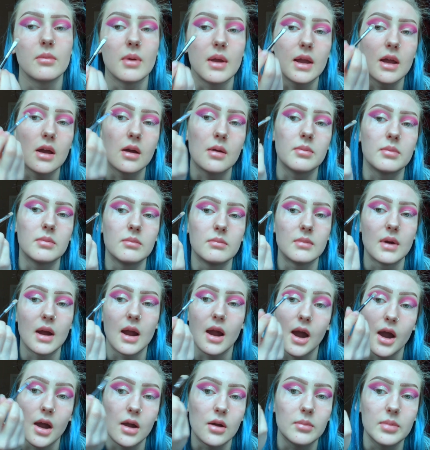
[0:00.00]
makeup, my
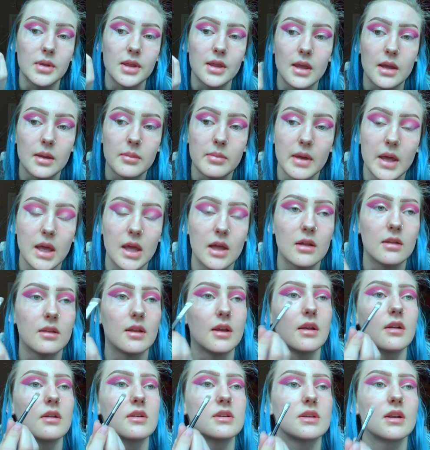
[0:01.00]
eye will be like pink
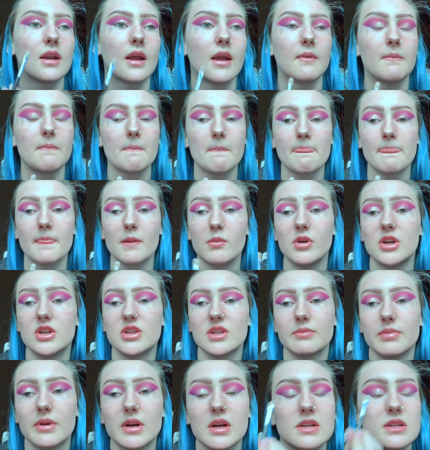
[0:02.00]
later tonight,
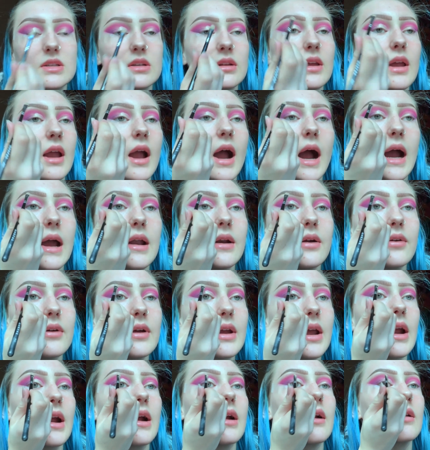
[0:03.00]
which personally I don't
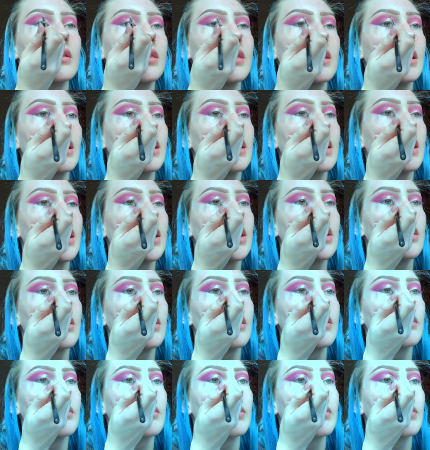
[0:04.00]
care. Like, I don't have